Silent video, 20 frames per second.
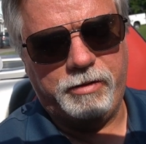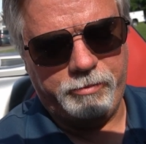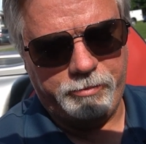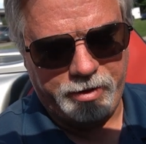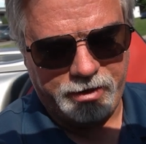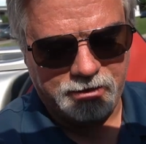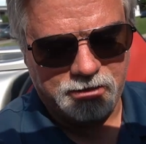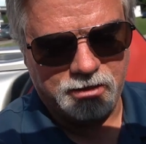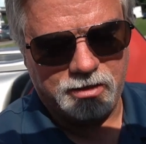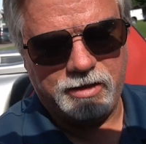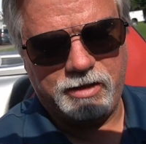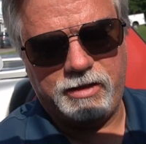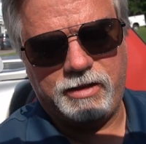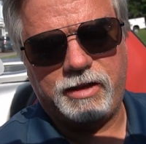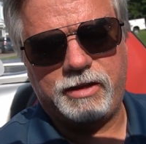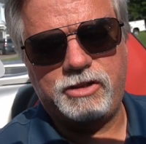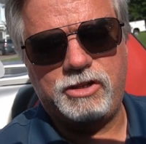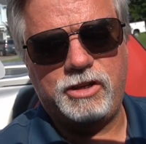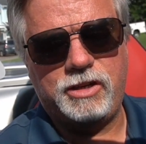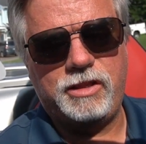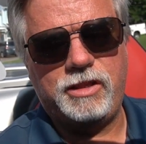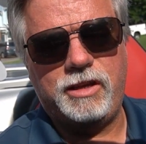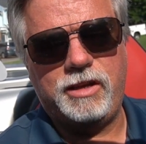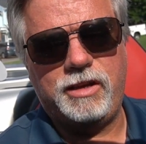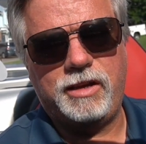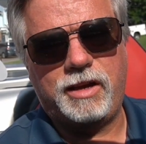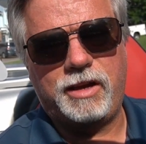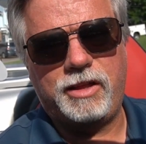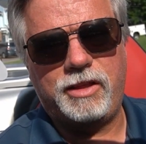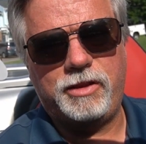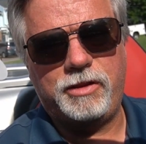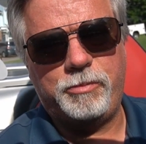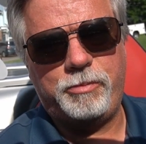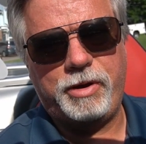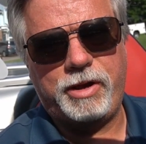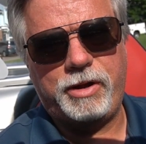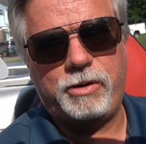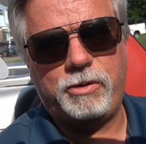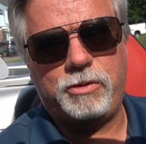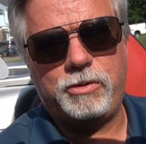basically touching the
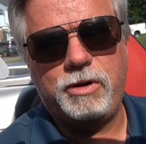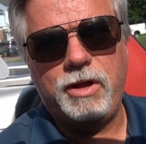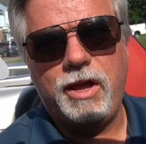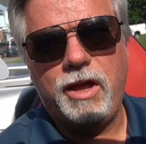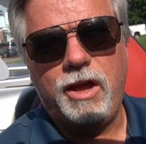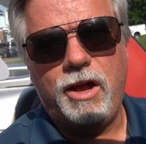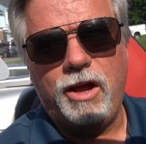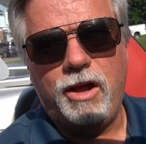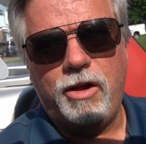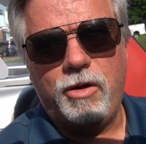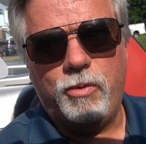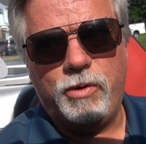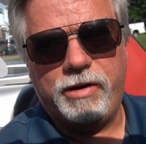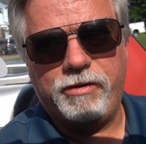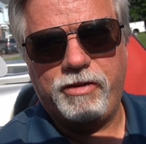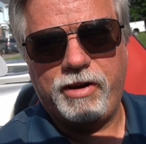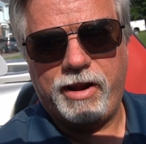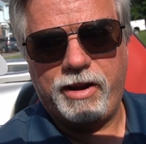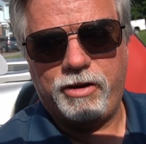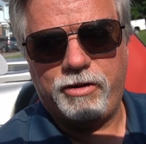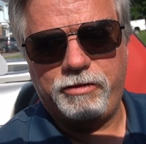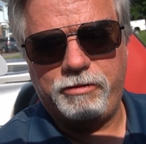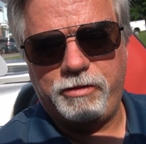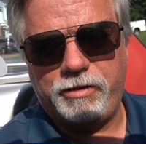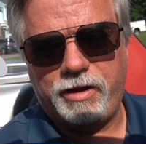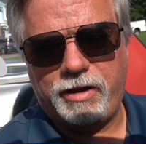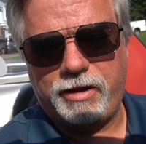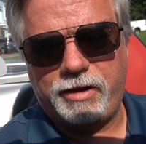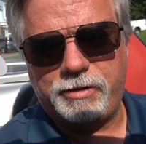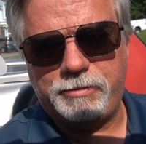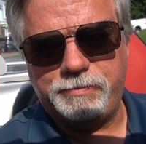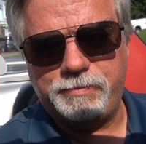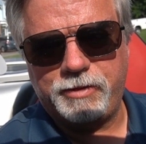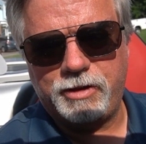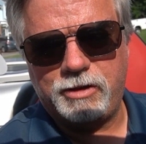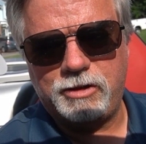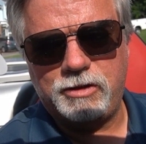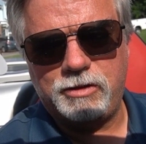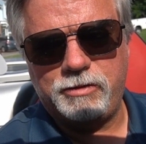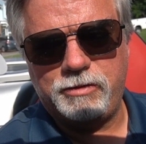pedal whenever I had on
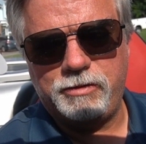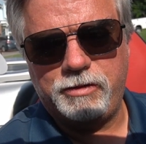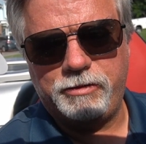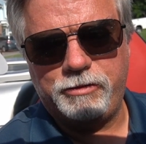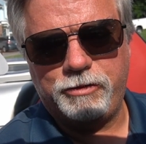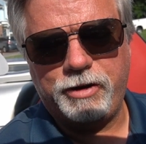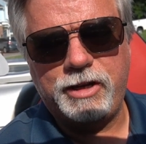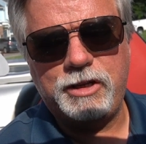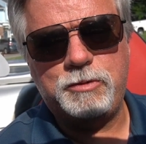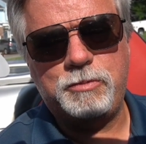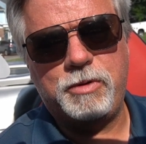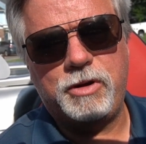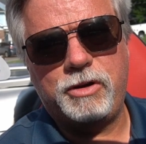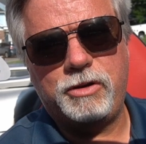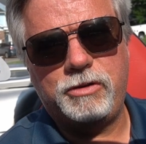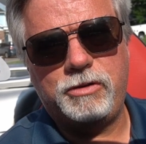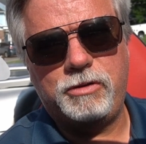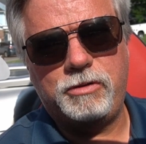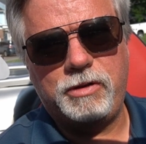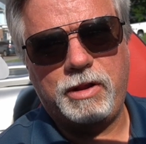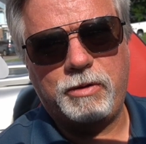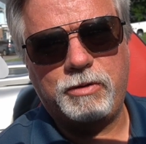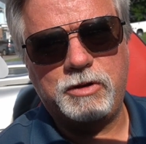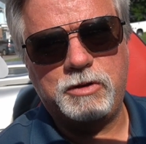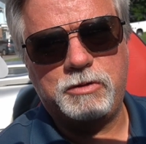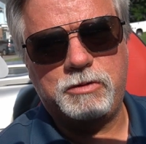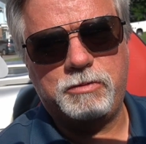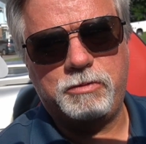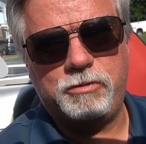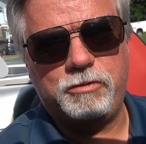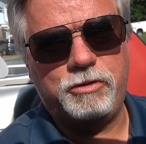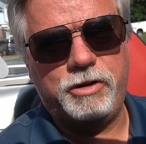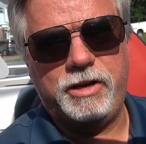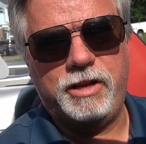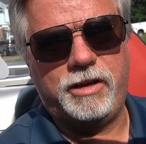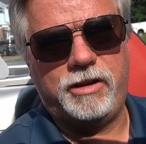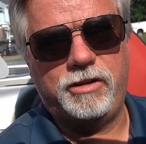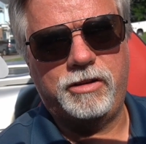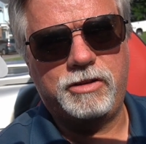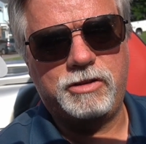race mode, that was
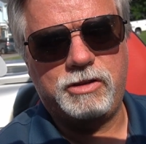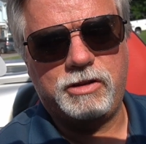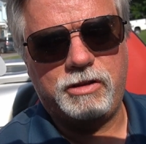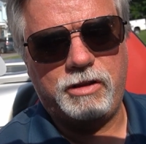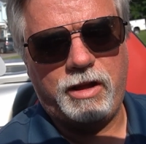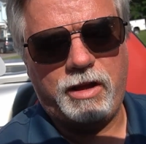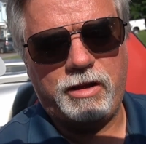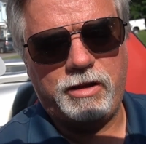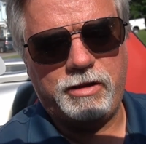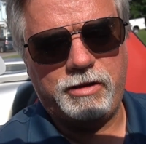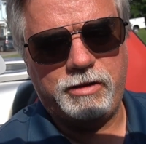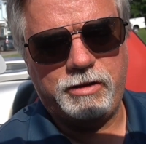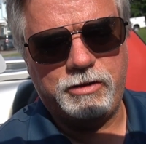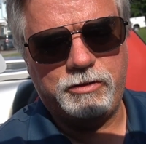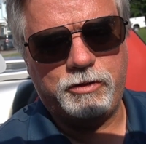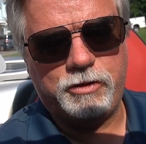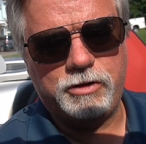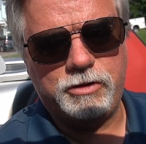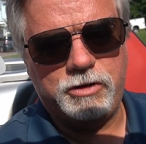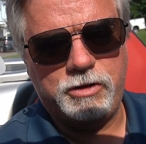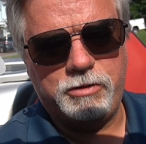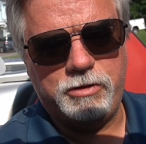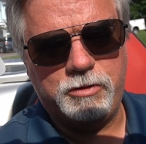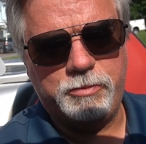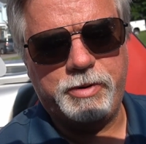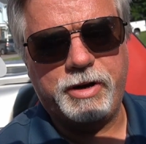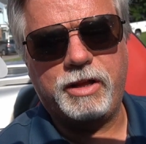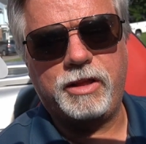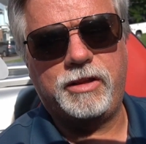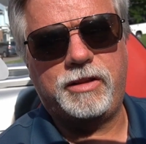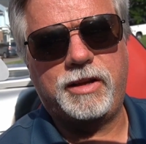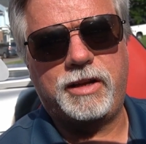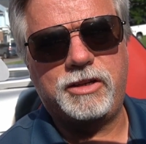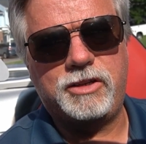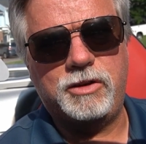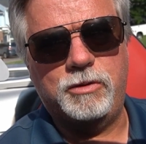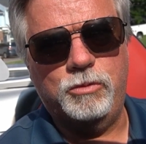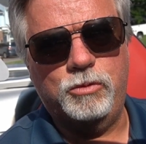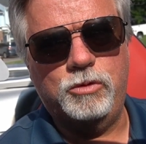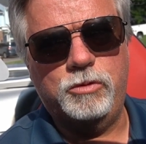ridiculous. As far as you just barely
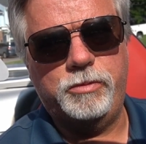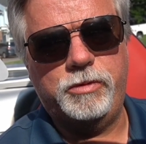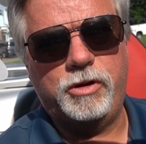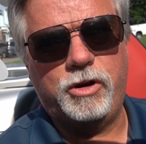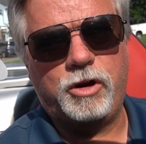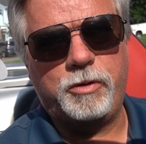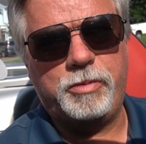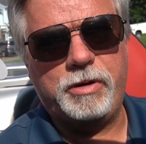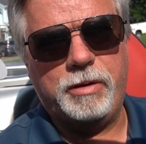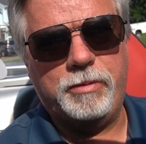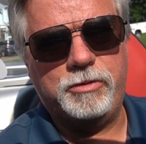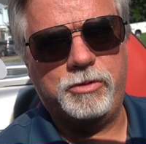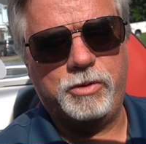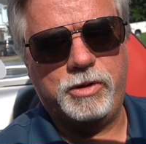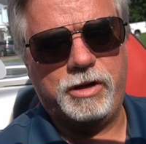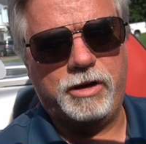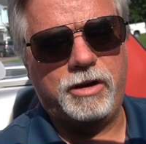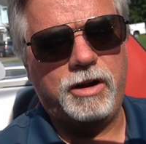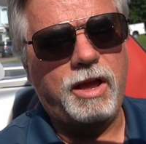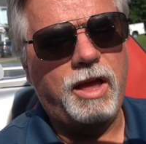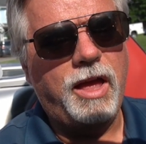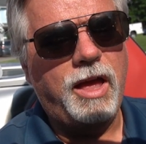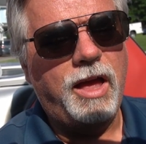touch it and move, the RPMs were there.